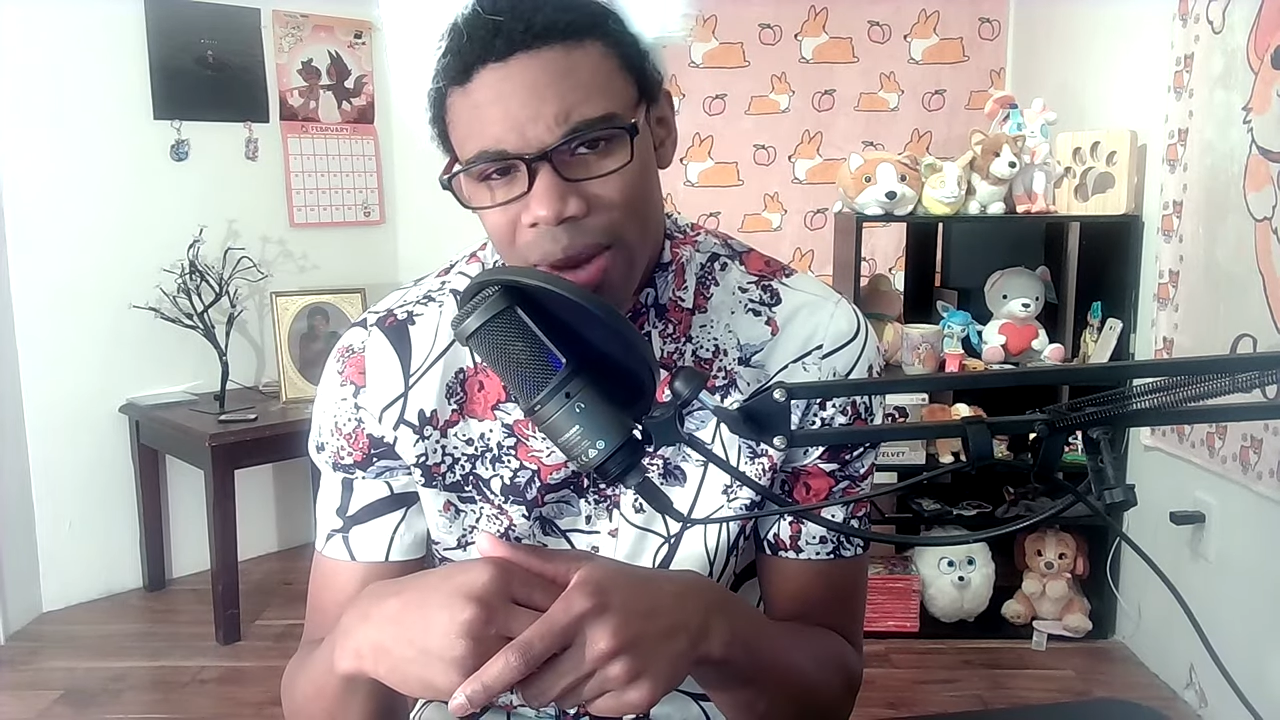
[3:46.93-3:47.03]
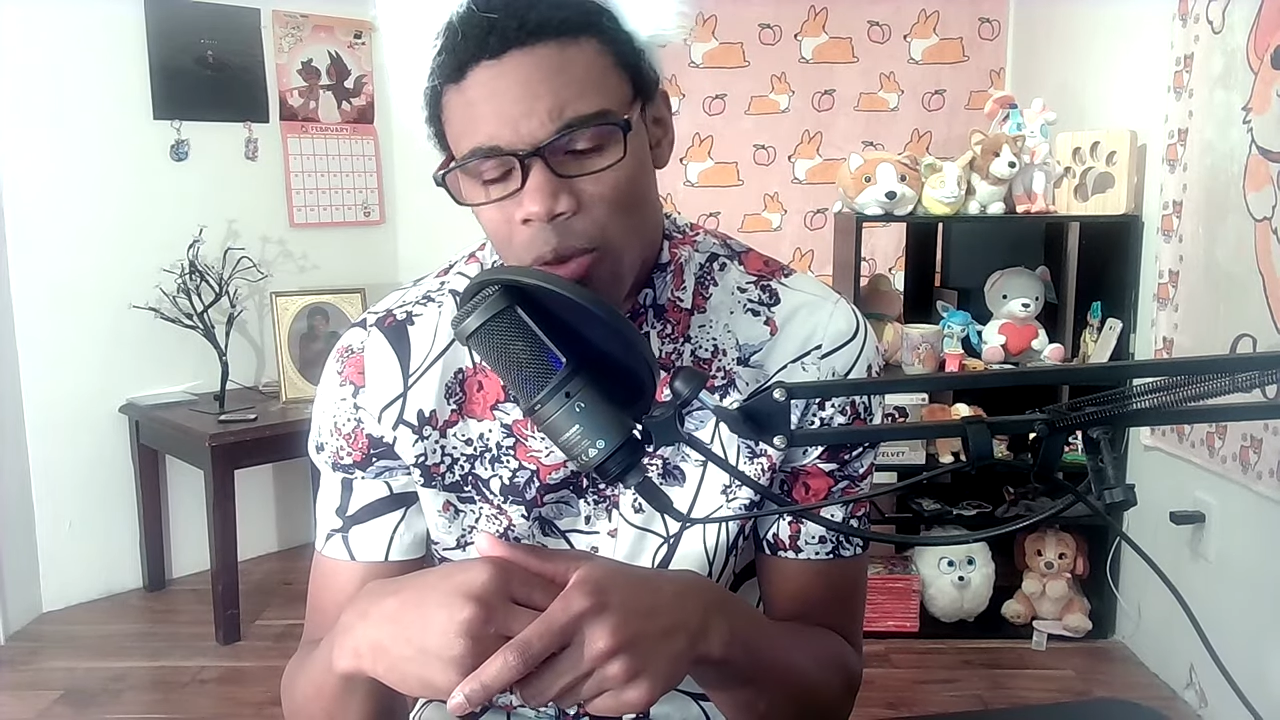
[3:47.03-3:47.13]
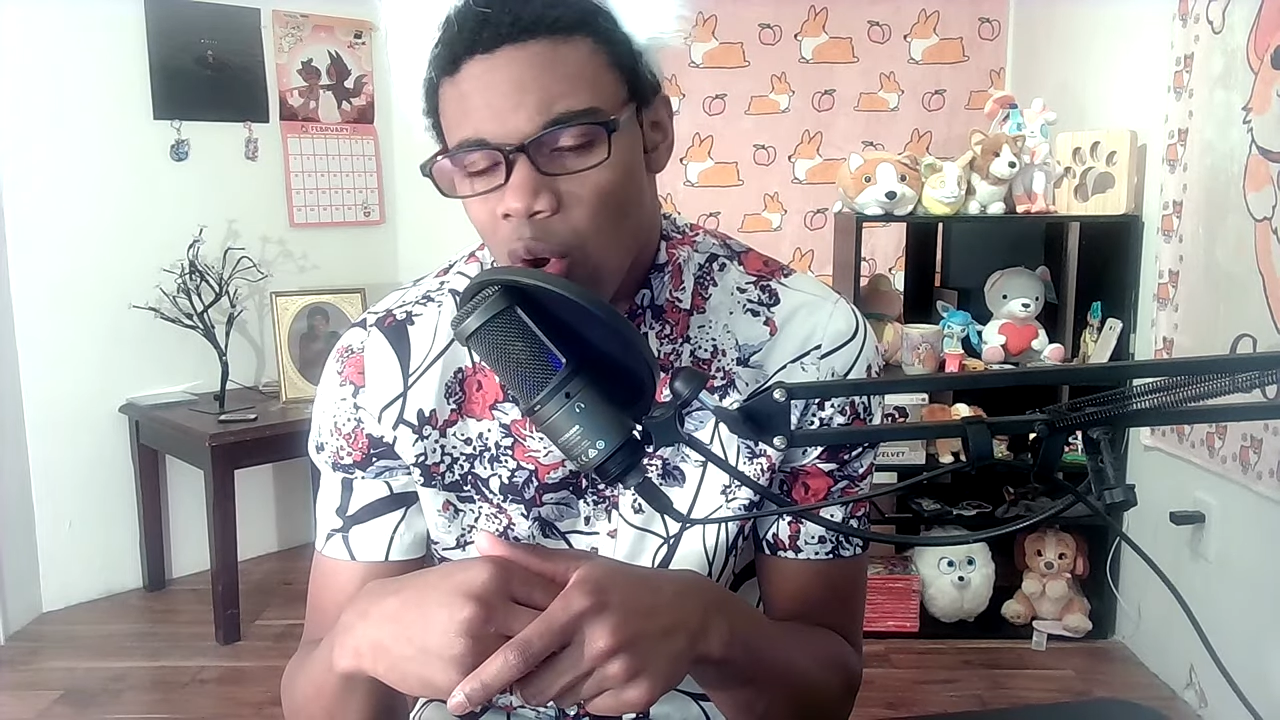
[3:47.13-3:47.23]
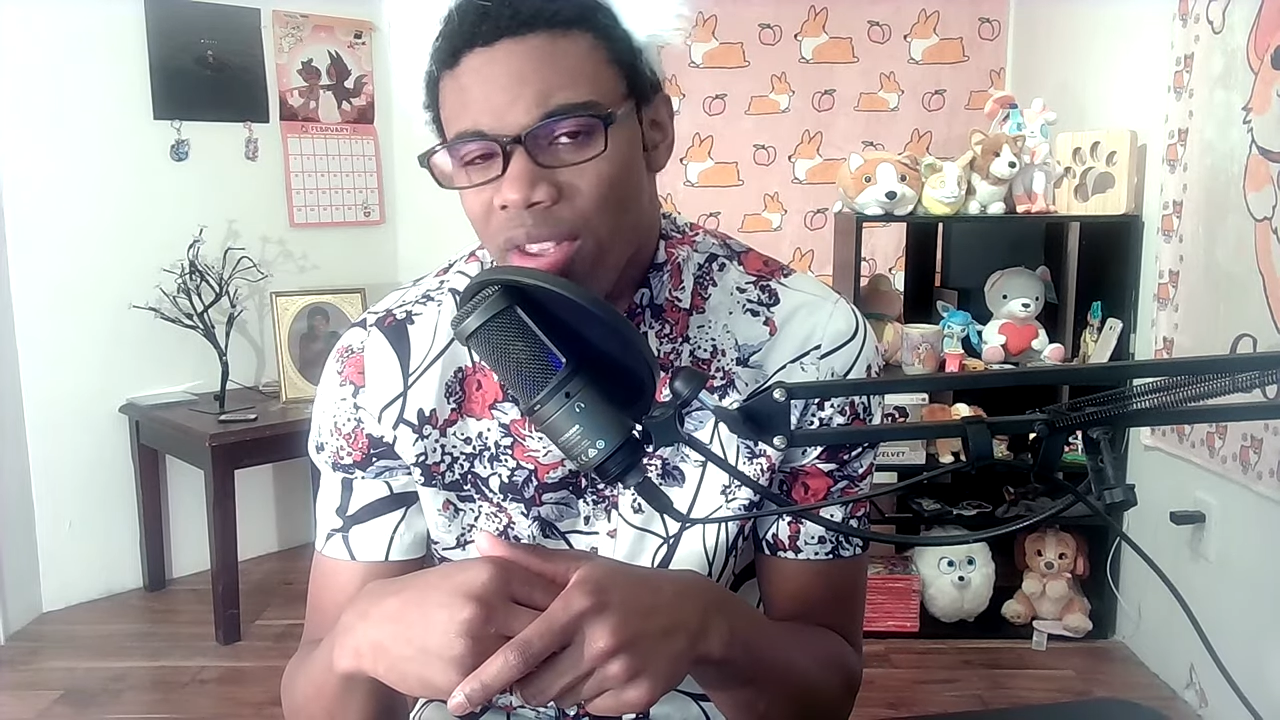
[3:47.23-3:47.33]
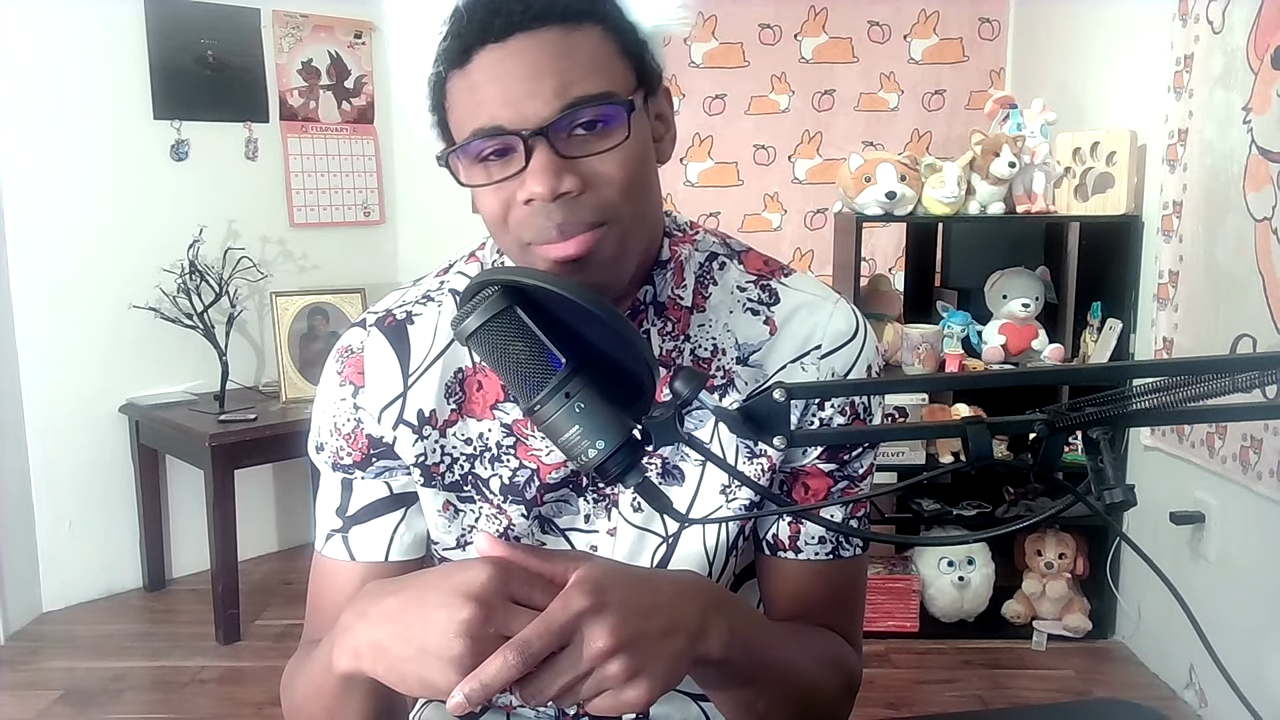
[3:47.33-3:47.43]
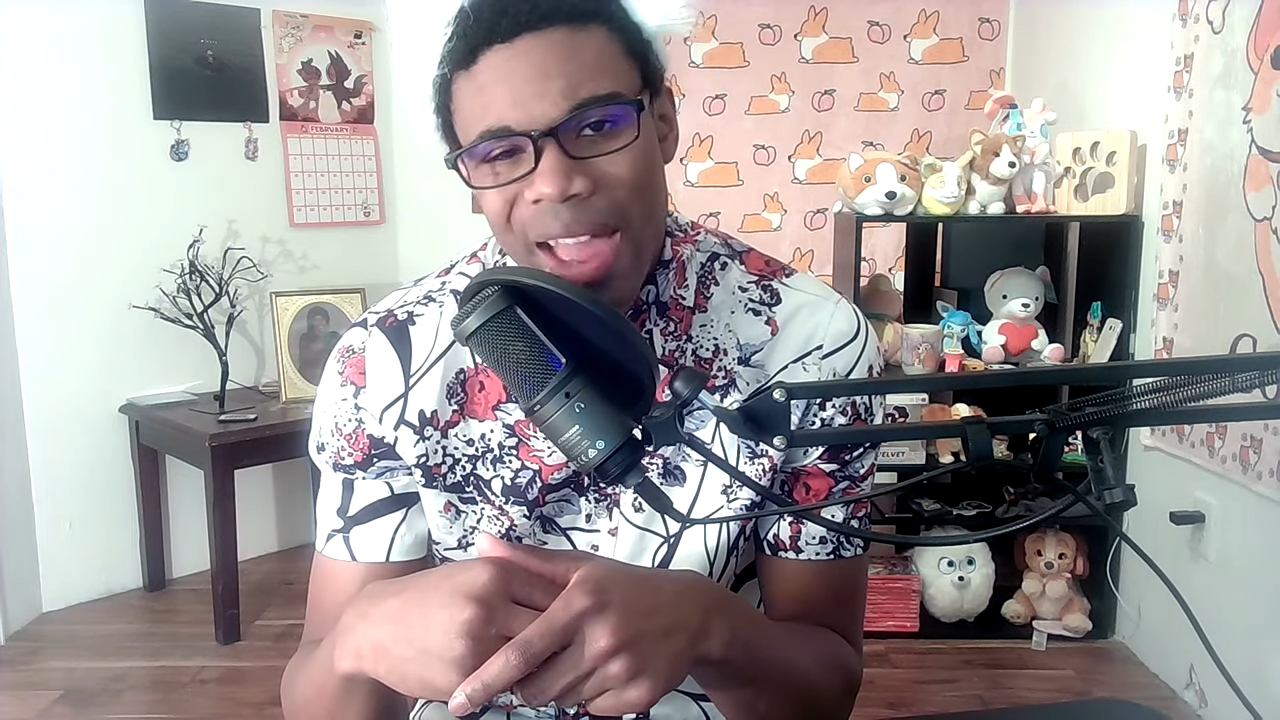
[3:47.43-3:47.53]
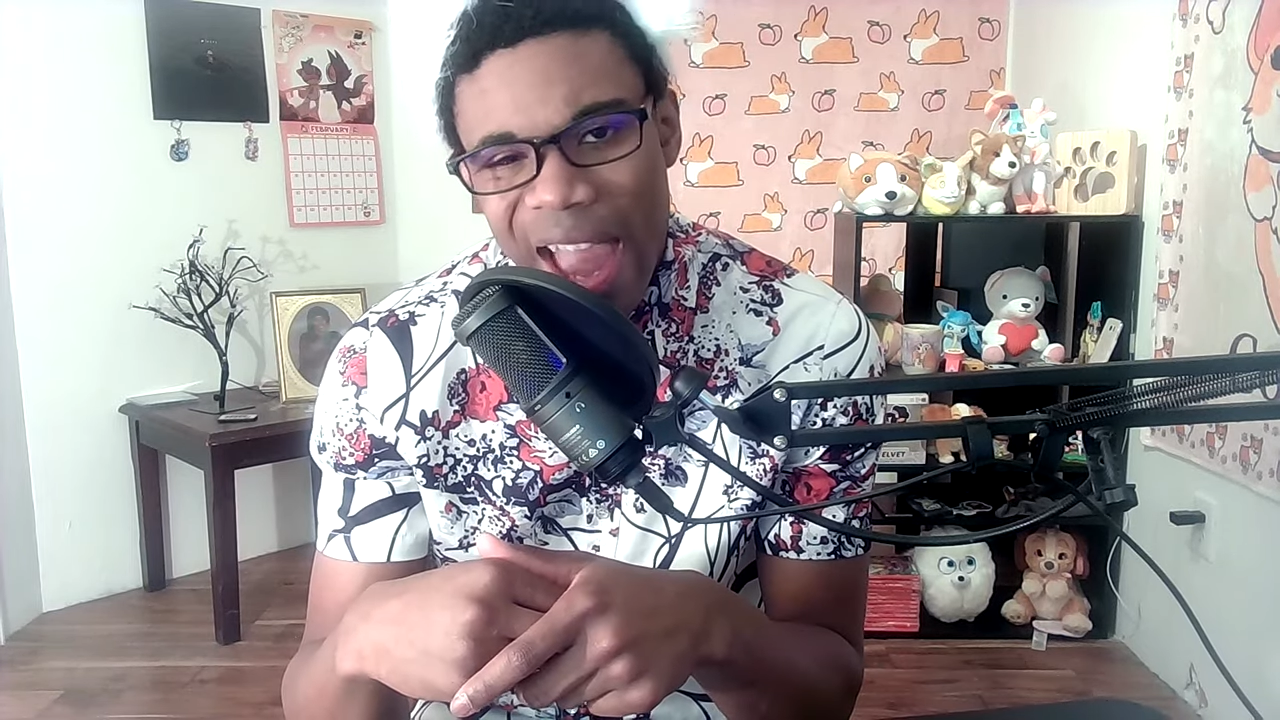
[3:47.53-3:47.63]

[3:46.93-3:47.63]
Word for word: William